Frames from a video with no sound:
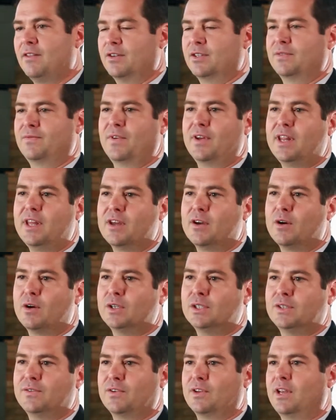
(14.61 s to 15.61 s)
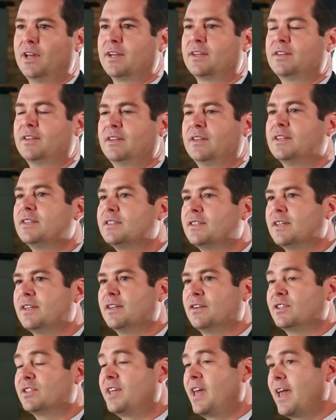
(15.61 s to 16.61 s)
there's videos if you like to
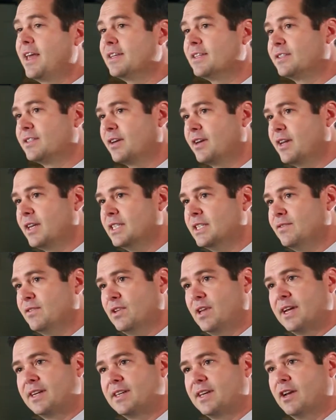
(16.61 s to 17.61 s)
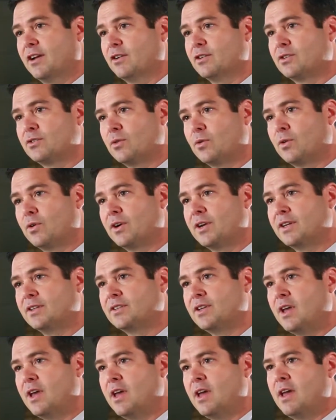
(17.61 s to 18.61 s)
listen, there's case studies if you like to hear
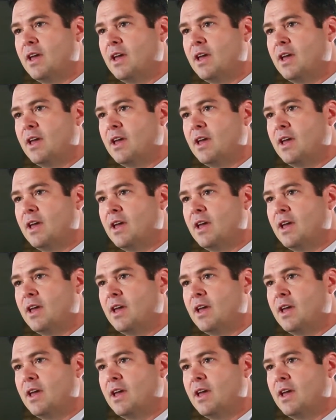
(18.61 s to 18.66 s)
stories,